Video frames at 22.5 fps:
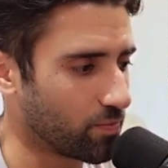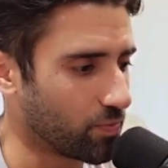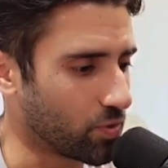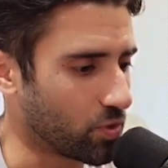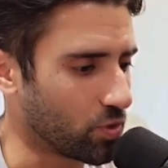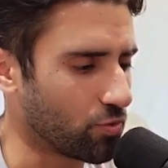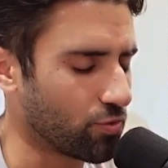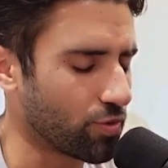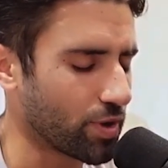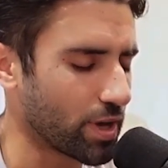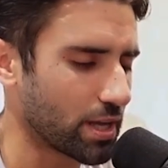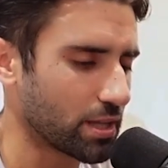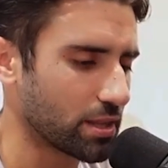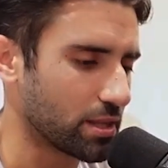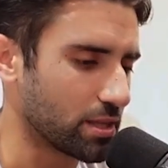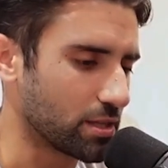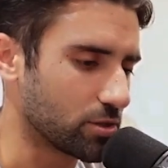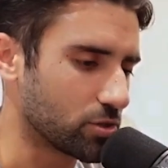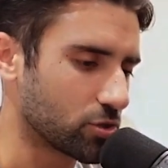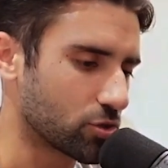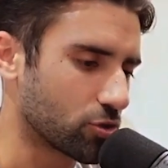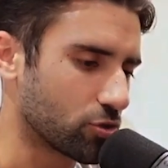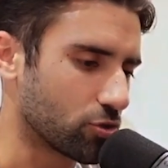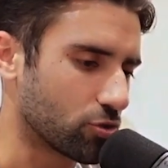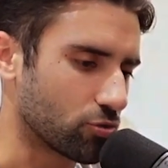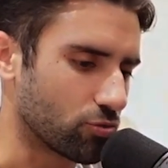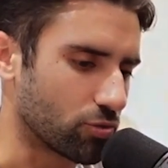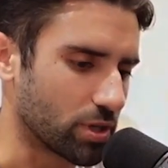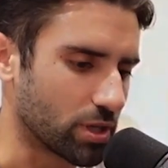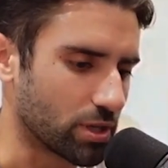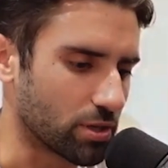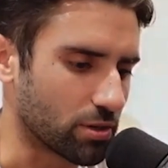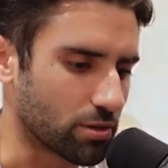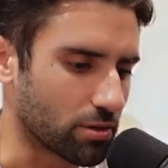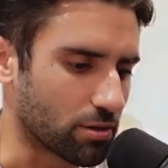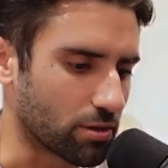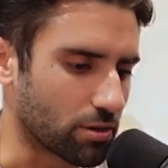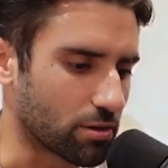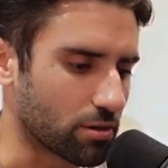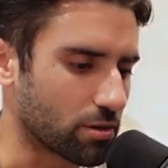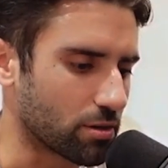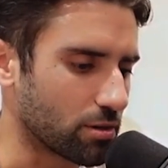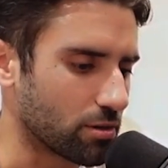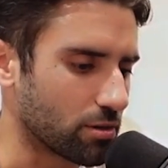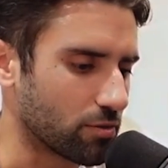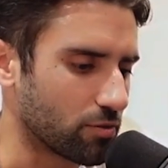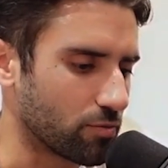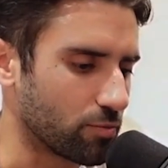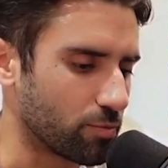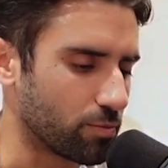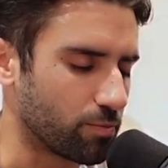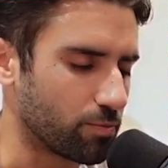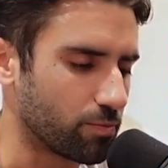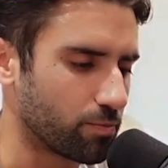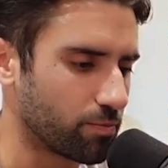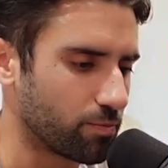you've had this career of